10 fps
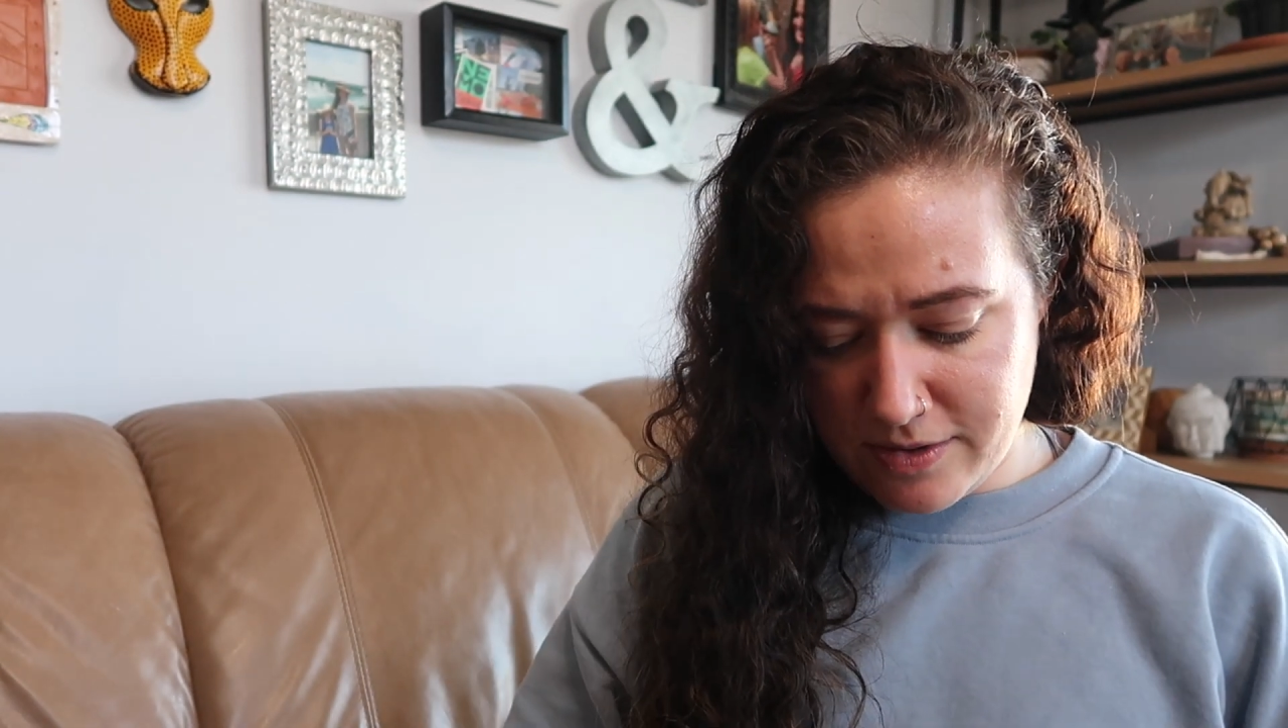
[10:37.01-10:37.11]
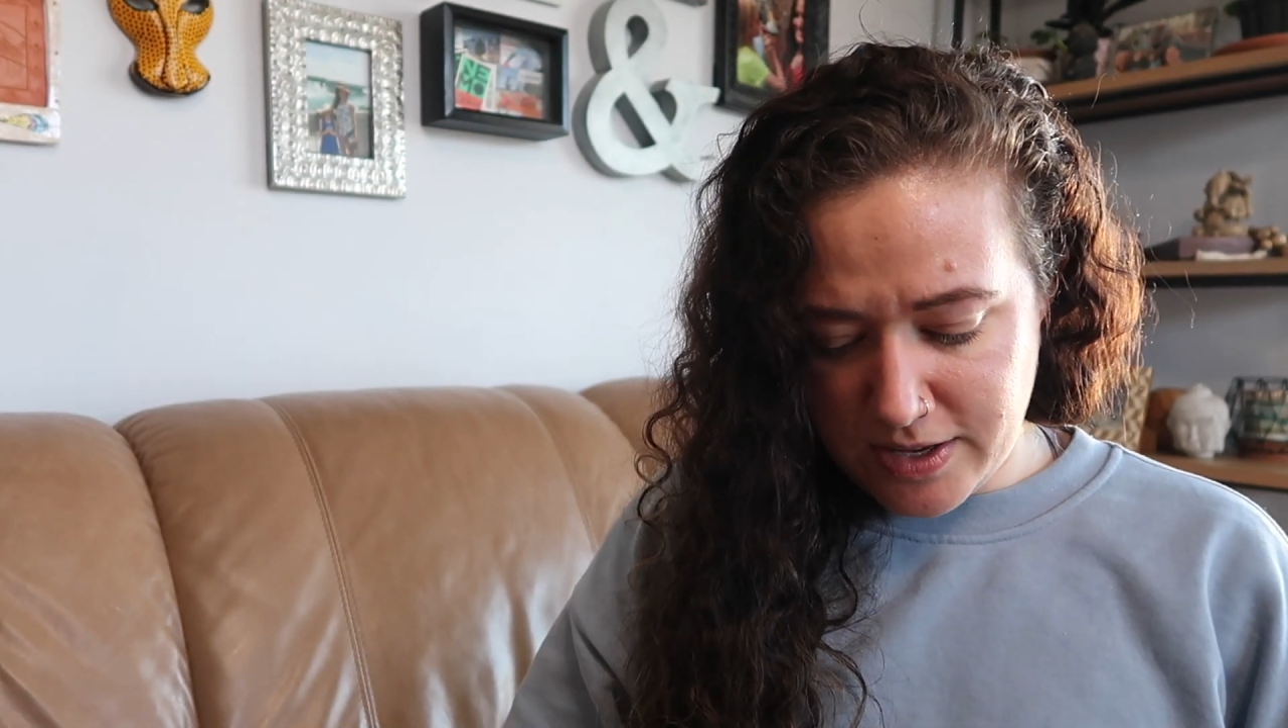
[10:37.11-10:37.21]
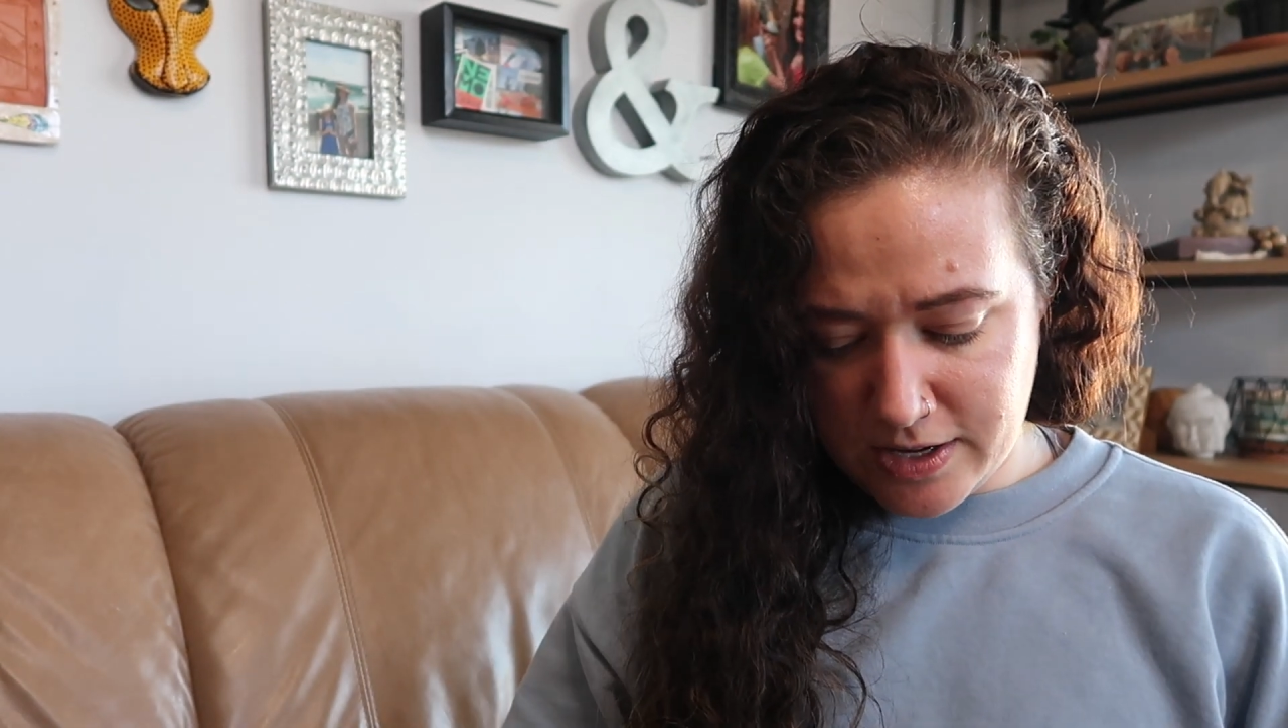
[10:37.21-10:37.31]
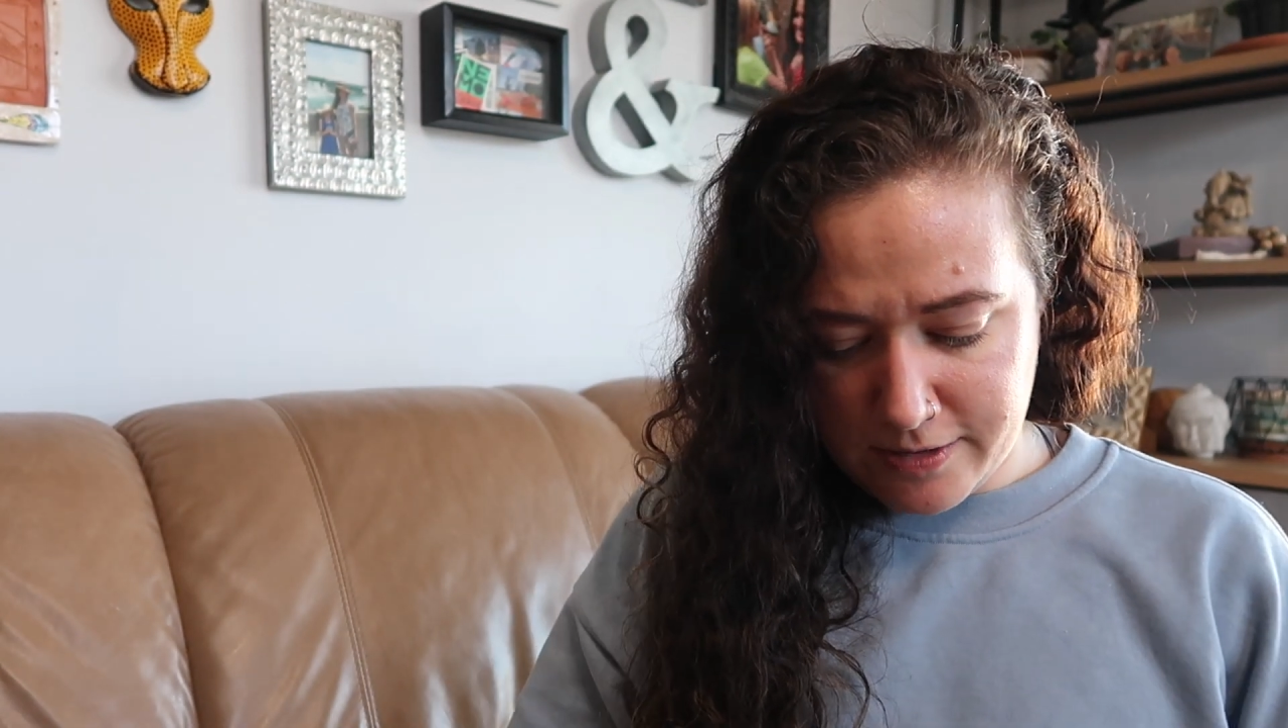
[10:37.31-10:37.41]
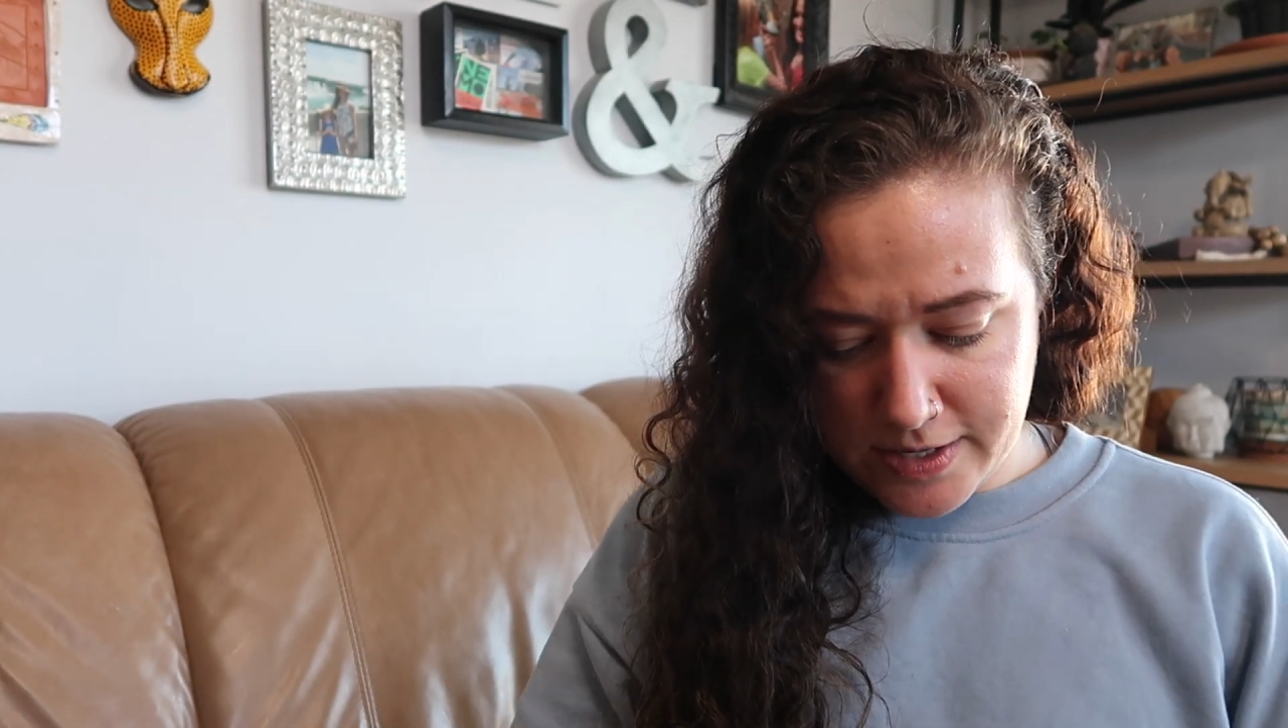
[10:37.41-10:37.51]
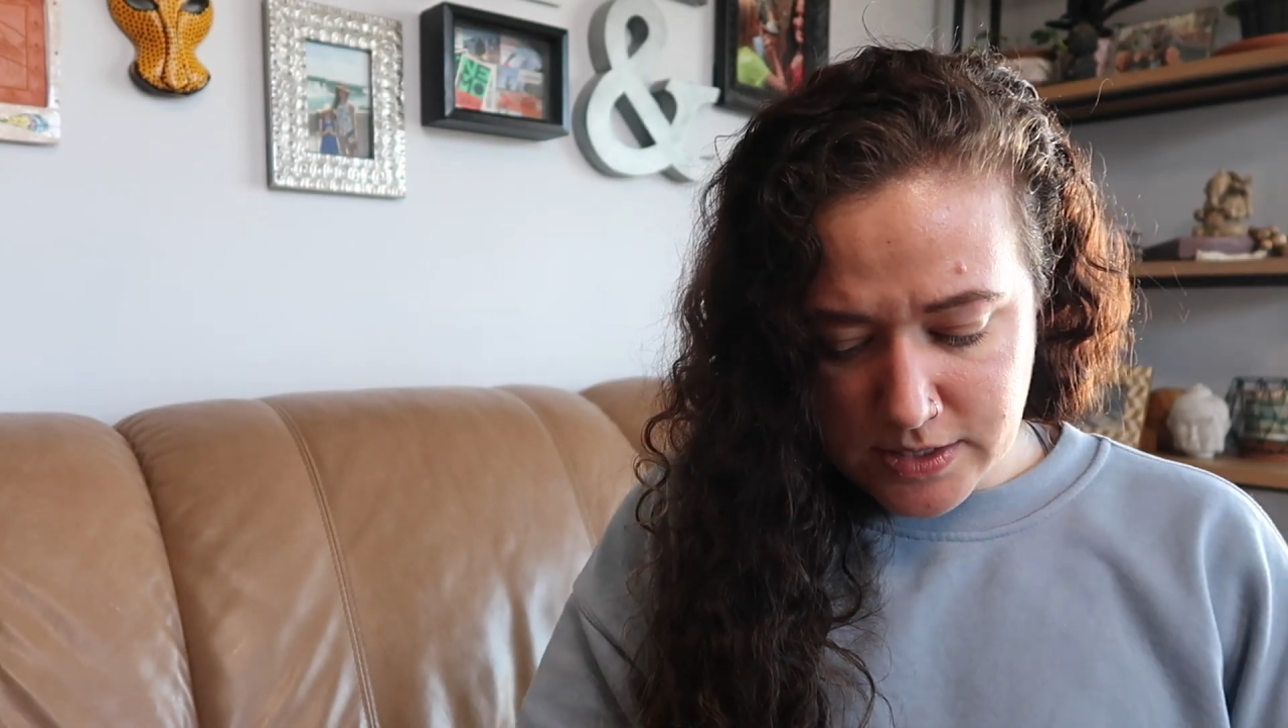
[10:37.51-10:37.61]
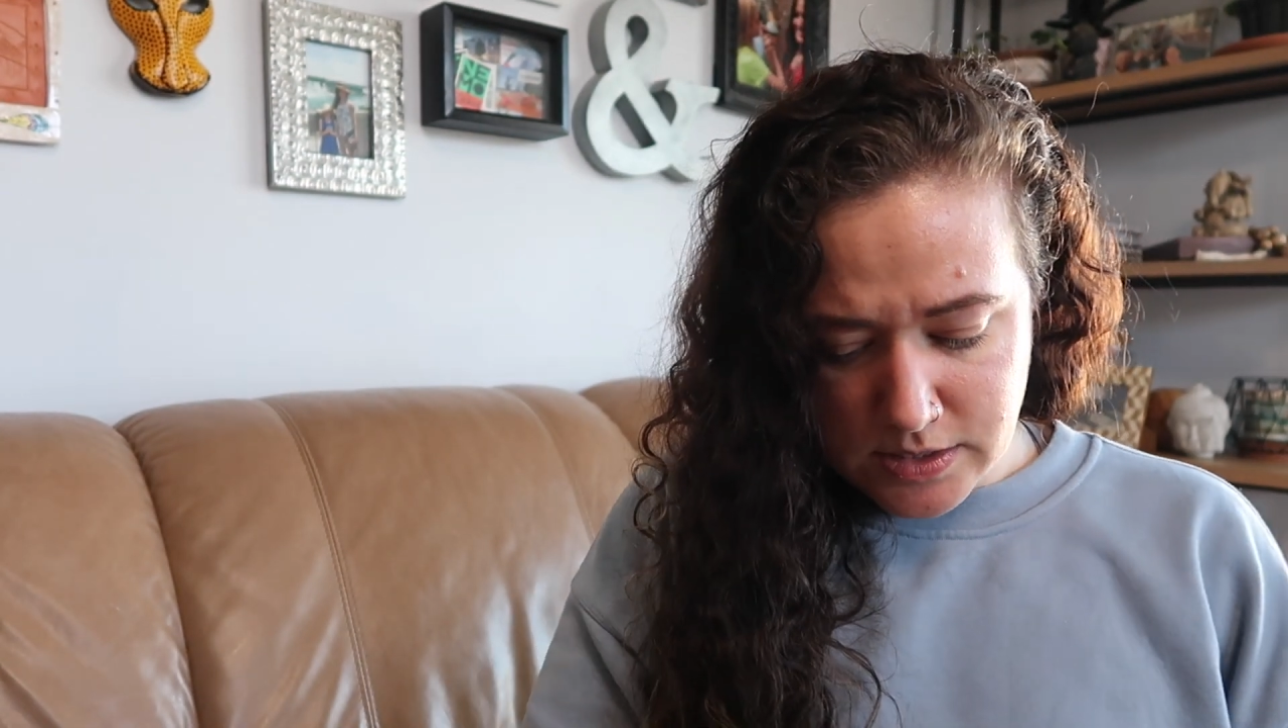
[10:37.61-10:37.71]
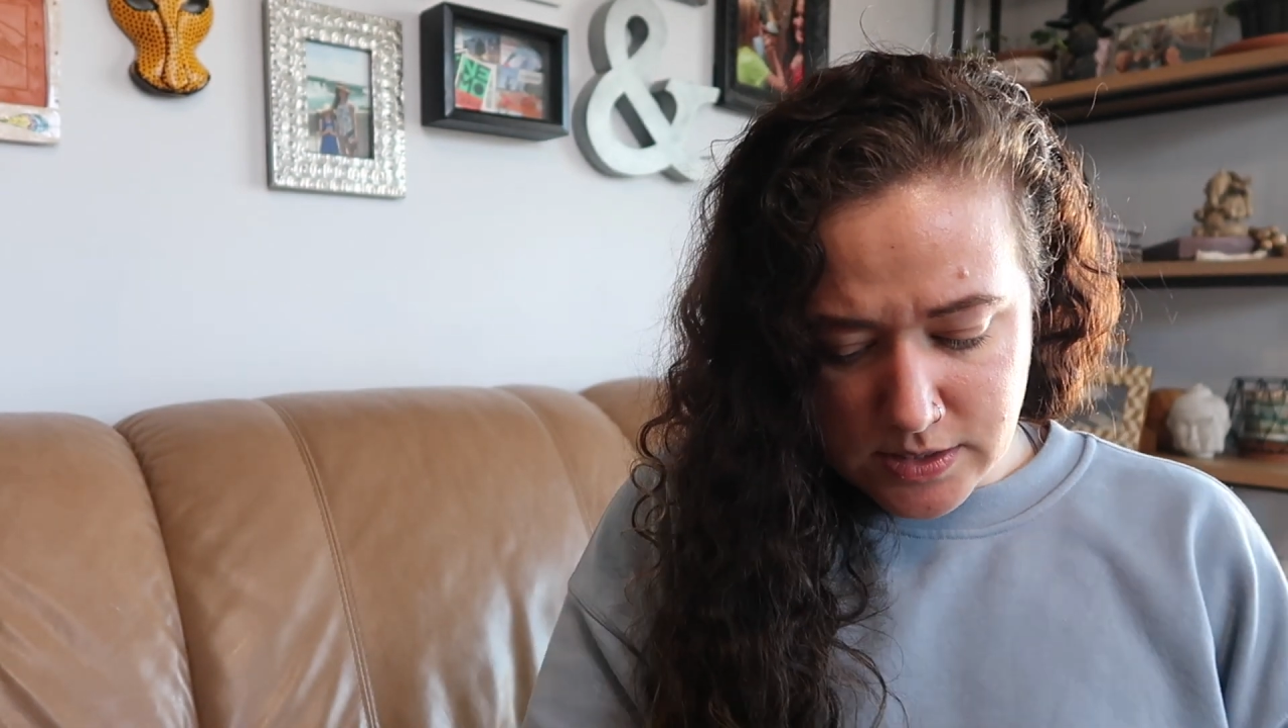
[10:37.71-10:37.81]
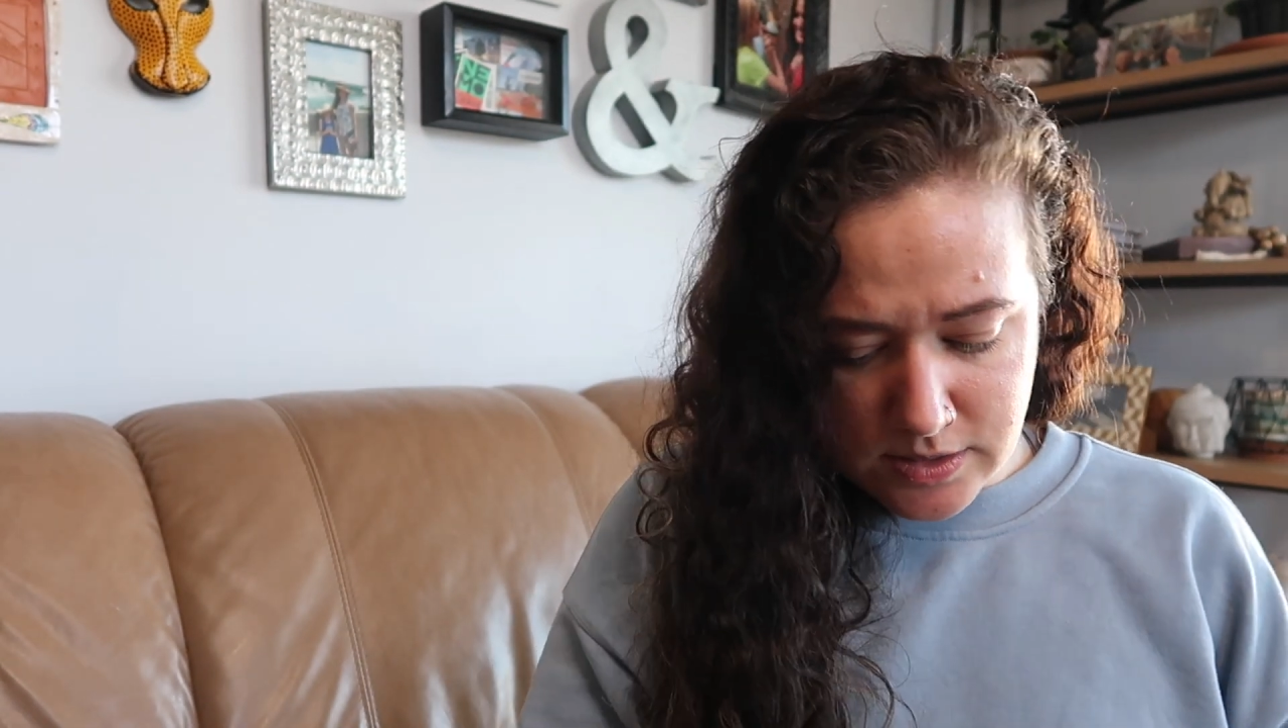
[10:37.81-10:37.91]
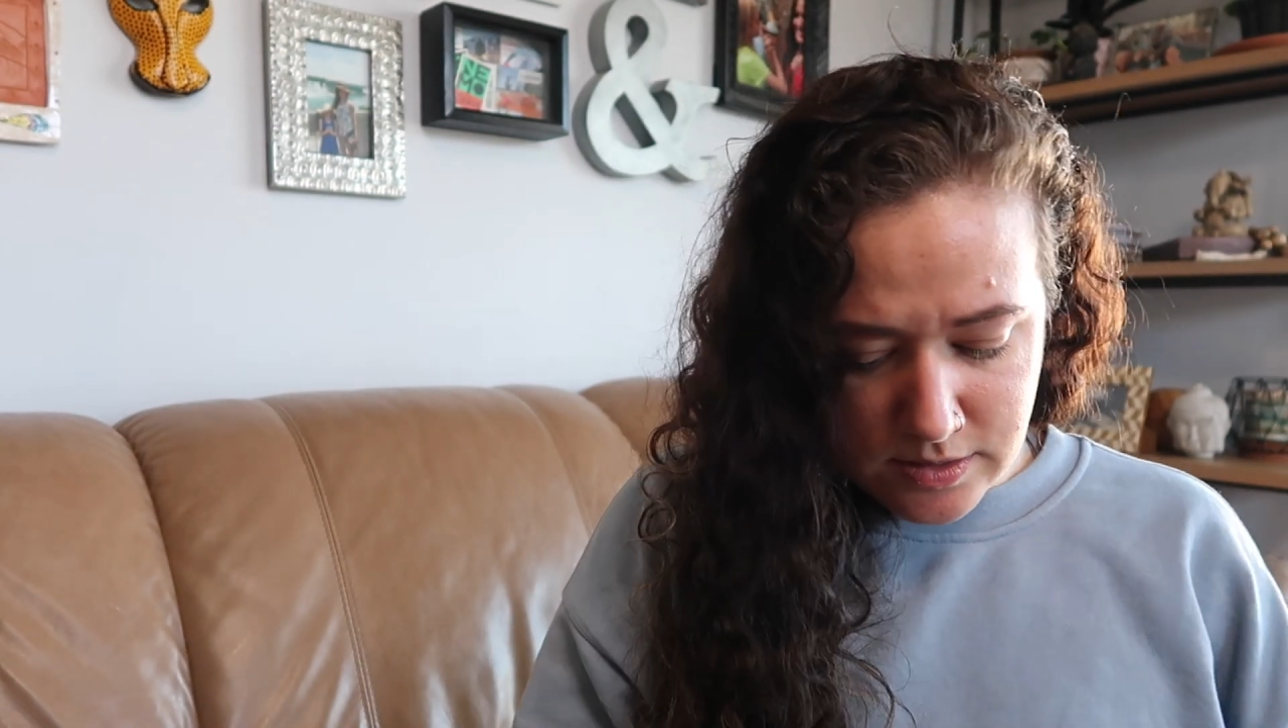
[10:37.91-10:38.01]
of
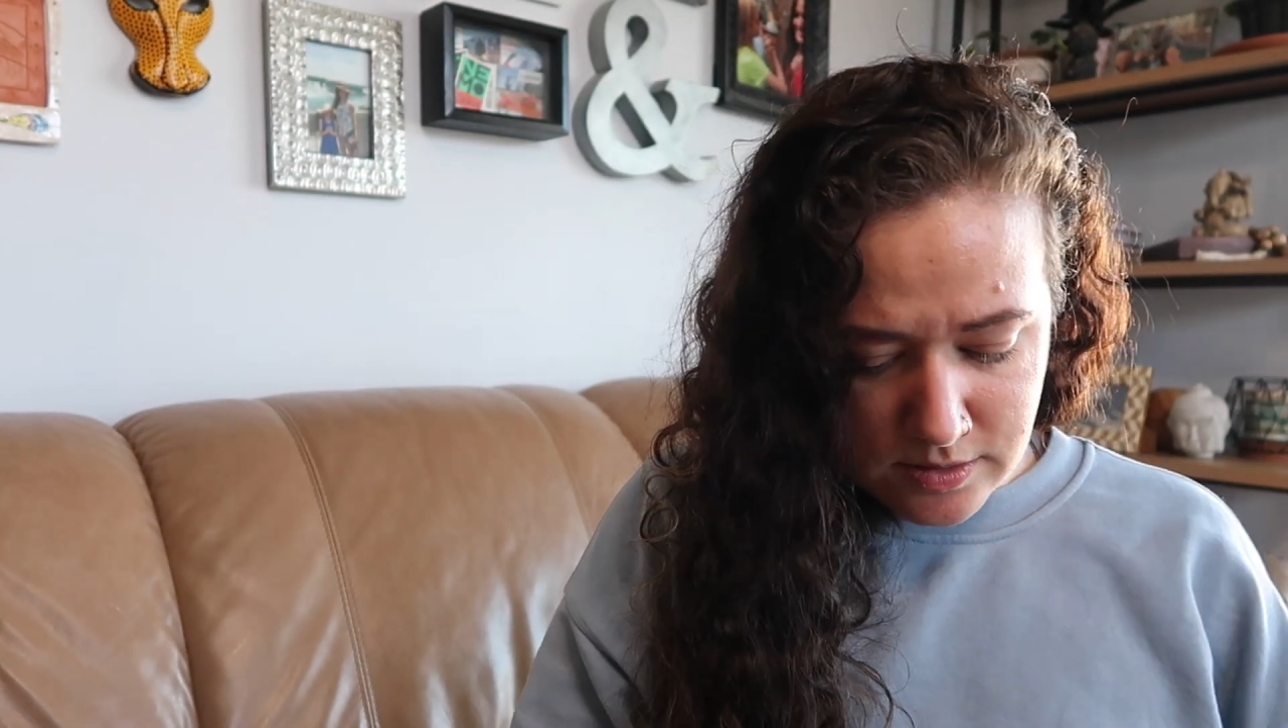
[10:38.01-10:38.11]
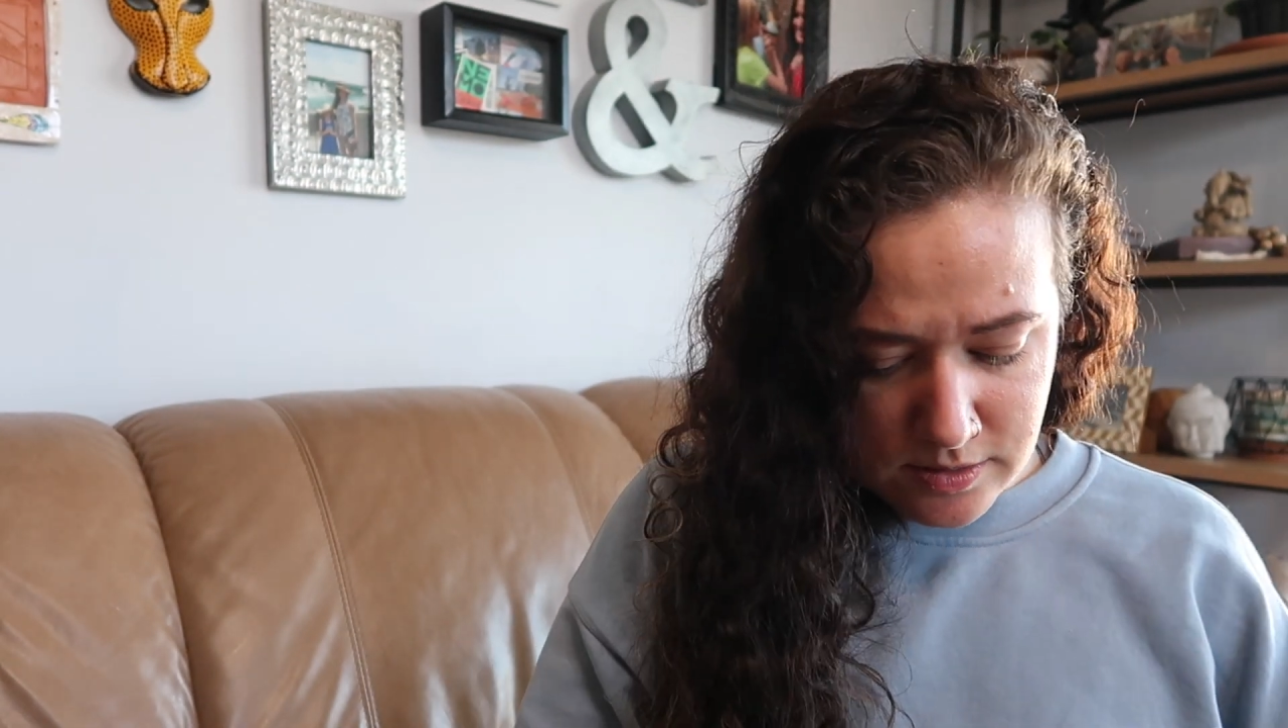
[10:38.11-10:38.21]
earrings.